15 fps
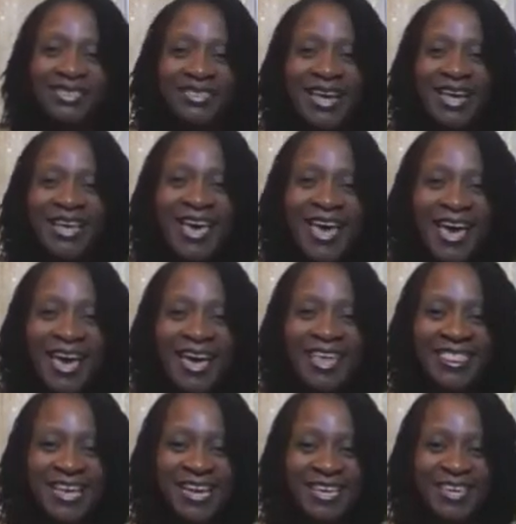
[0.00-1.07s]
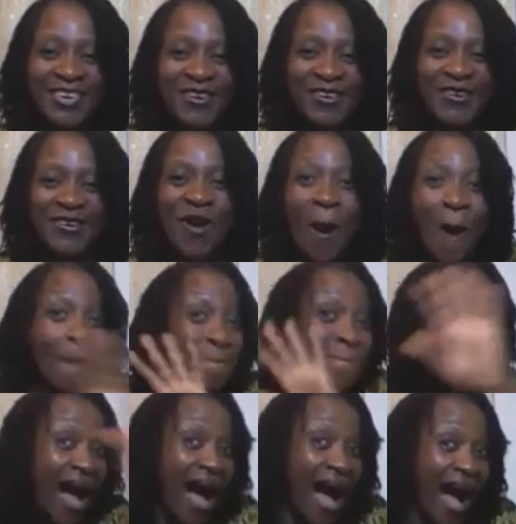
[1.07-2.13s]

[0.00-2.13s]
Take care. Thank you. Bye.